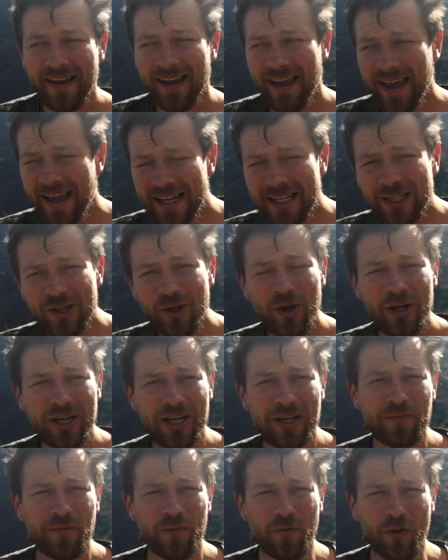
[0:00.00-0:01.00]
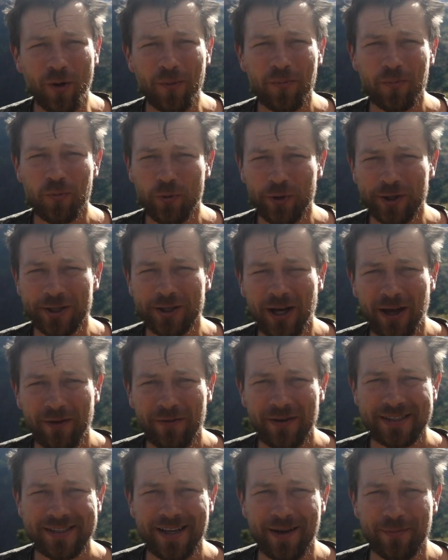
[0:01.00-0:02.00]
and learning from real life
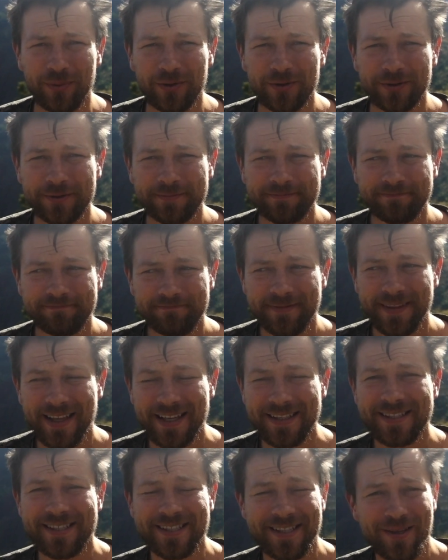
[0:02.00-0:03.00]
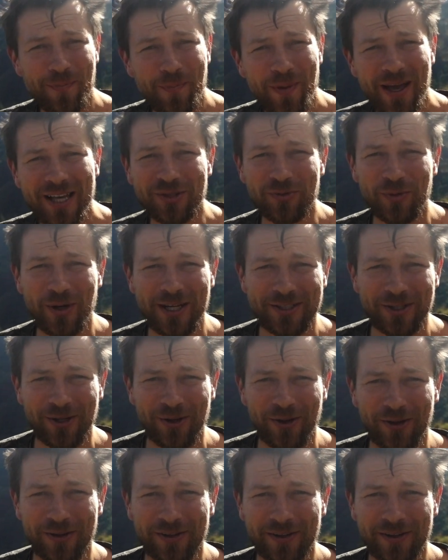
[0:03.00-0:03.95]
examples. That's the best way to learn.